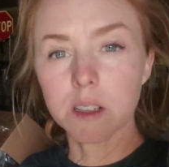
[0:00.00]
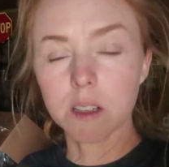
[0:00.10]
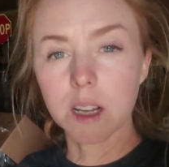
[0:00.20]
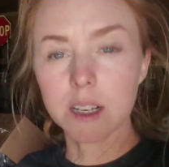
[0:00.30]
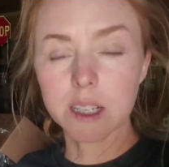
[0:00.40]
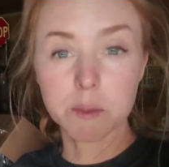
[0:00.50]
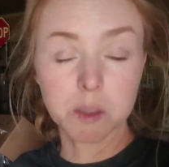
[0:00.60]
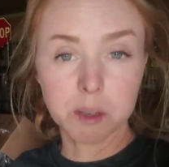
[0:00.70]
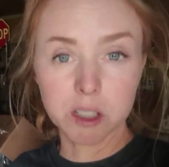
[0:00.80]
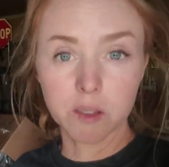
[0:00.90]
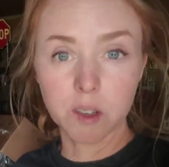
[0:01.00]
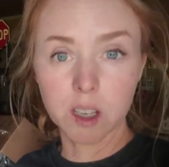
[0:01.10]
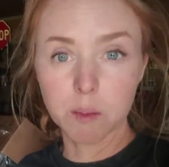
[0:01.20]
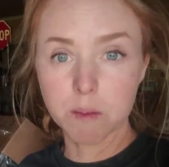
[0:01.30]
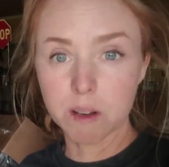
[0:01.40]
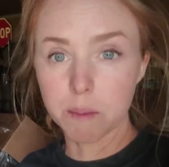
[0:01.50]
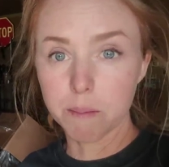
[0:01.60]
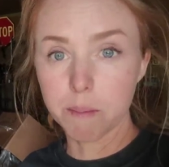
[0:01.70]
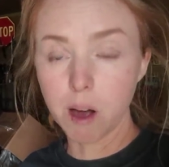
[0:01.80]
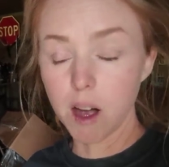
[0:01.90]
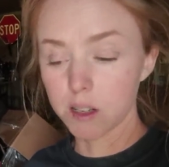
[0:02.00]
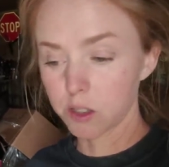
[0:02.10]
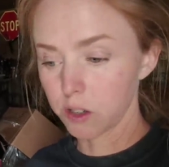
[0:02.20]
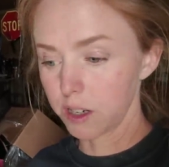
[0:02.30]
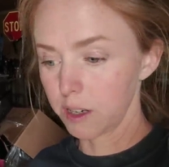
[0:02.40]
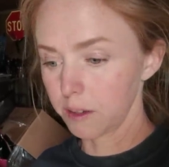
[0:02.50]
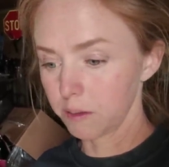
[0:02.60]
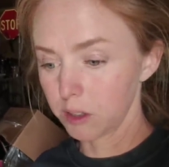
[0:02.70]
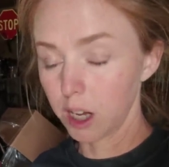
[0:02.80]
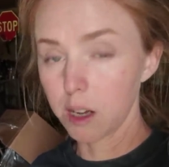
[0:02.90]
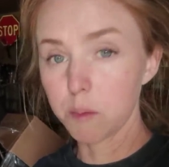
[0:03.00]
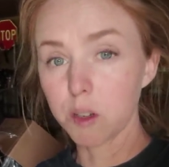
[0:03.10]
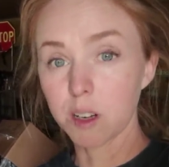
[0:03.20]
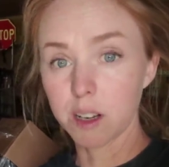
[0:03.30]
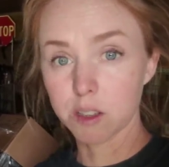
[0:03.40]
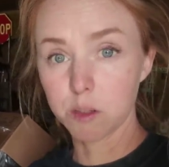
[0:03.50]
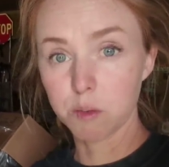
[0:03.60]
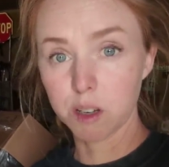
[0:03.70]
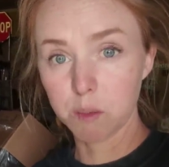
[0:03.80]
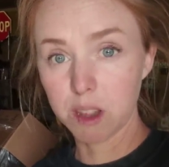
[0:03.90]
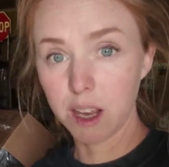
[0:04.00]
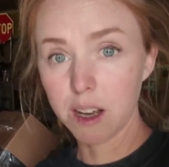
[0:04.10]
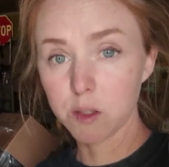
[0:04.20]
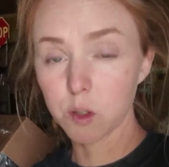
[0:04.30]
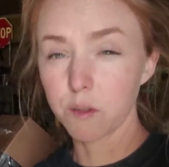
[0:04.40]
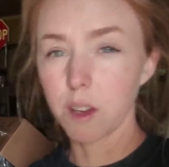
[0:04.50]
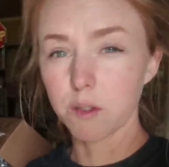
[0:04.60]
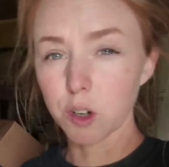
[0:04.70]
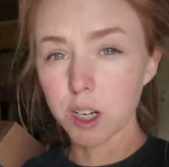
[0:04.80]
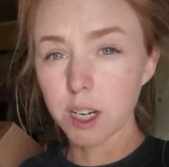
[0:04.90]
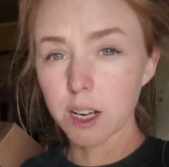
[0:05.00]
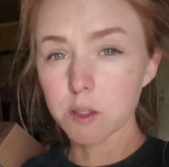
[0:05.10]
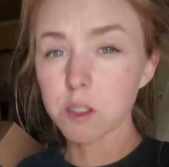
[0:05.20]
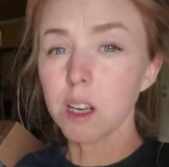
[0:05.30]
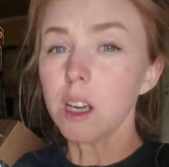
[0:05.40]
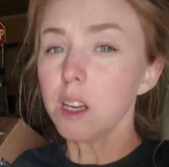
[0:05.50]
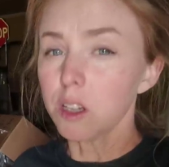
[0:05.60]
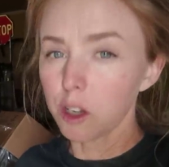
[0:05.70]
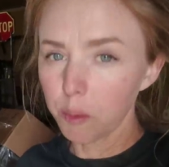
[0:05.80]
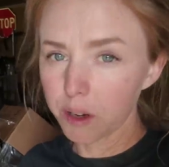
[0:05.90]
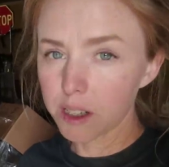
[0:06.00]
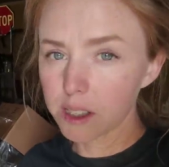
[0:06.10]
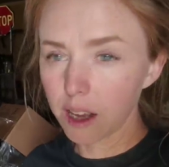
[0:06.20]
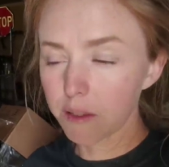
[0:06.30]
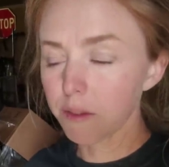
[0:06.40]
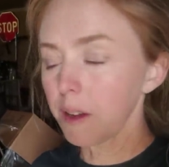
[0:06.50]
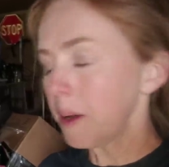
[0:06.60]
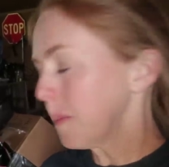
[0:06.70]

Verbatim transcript: a lot of times, especially if you keep them in a box or in a tub, you can actually bring them in the house, or if you have a greenhouse, you're pretty safe.